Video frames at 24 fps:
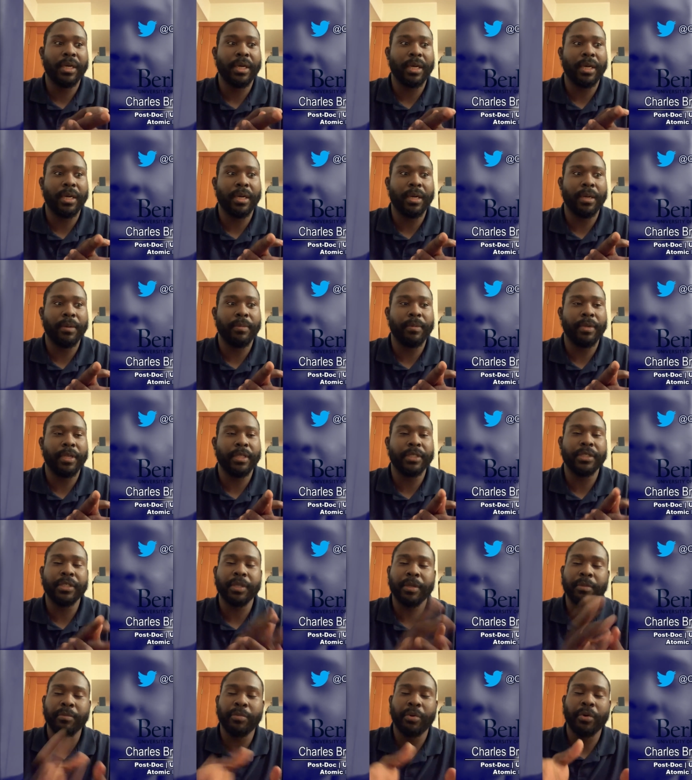Um, and it's
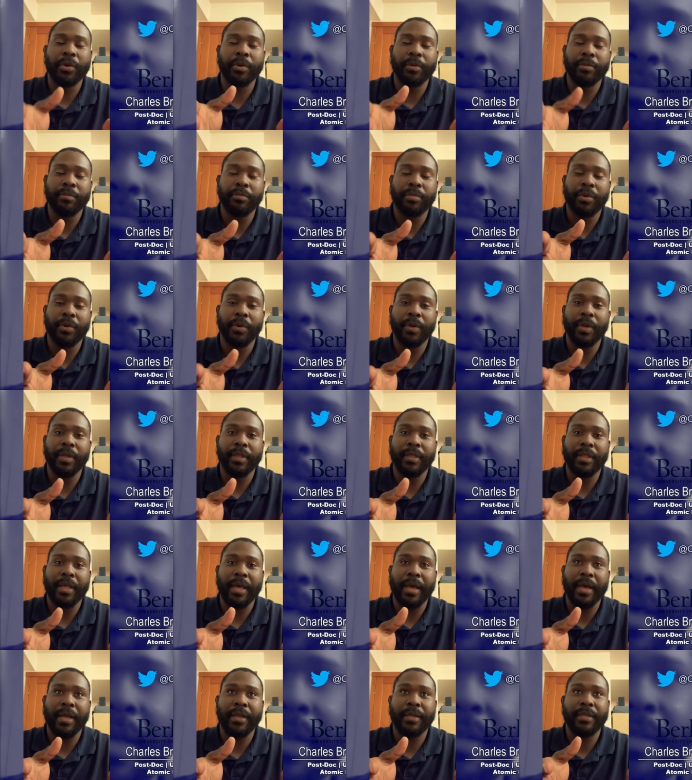an important point
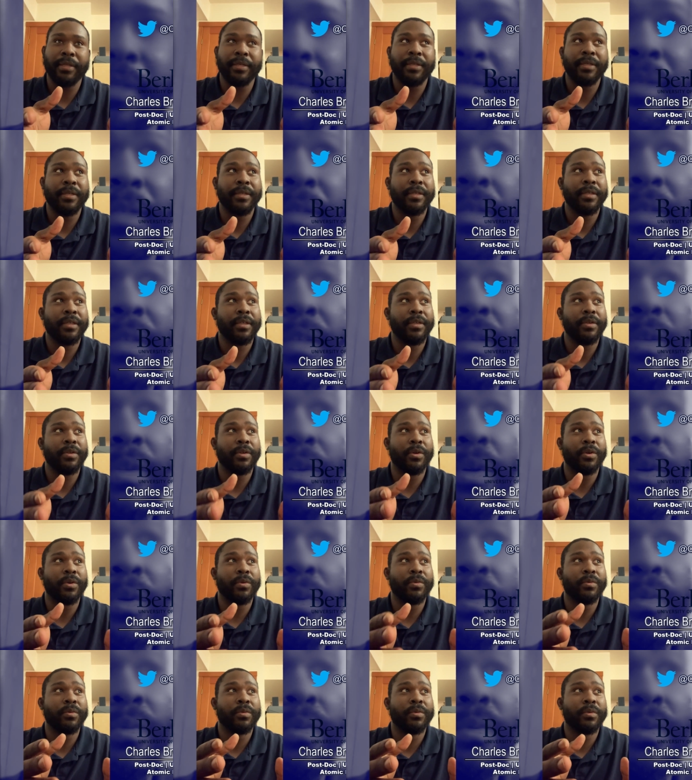that, you
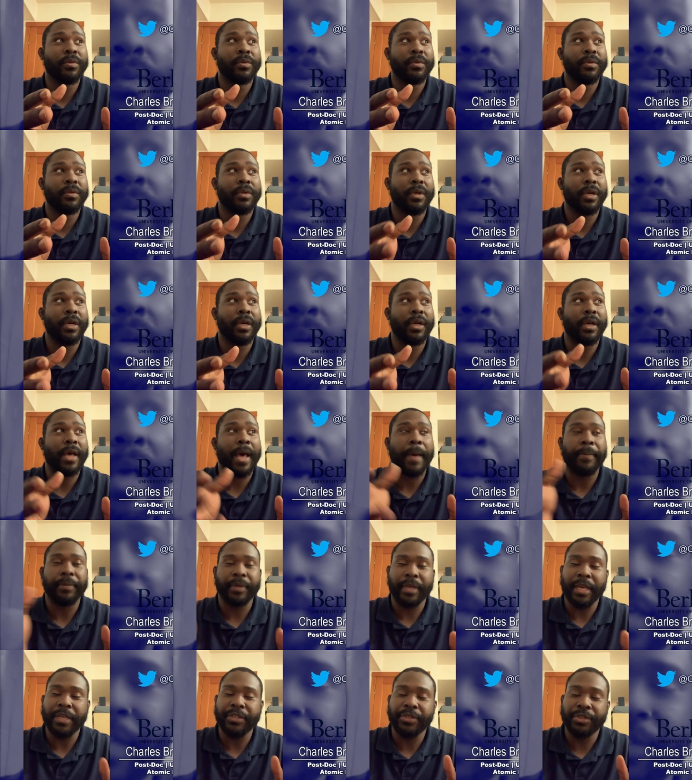know, uh,
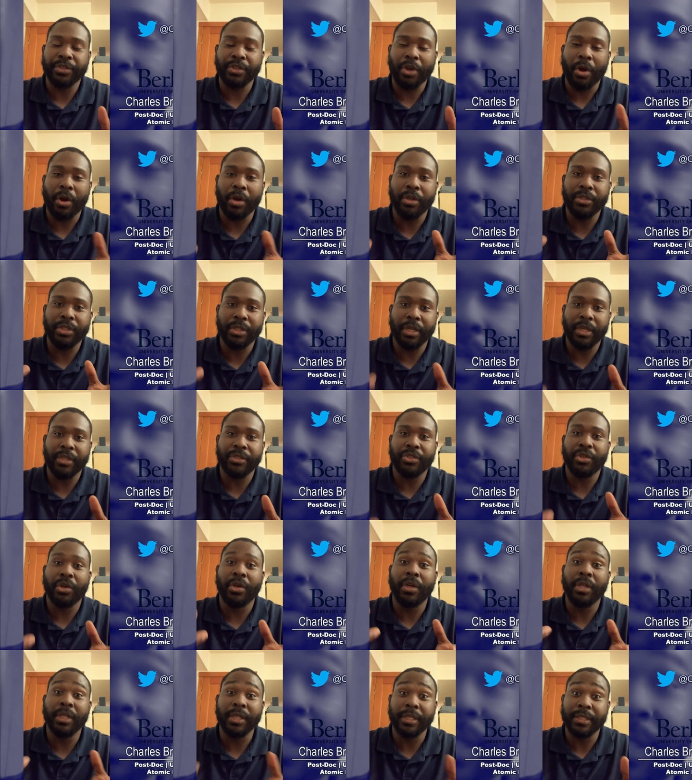applications are judged
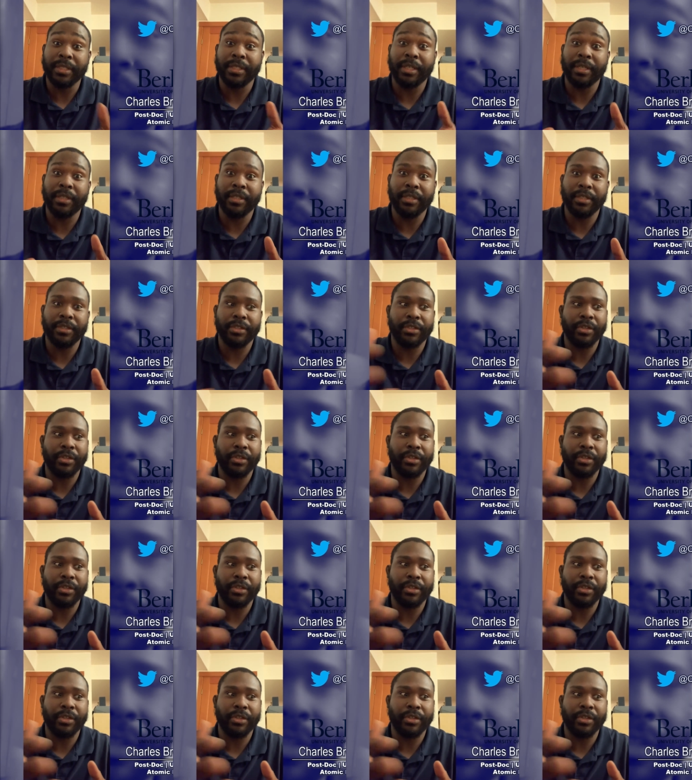holistically.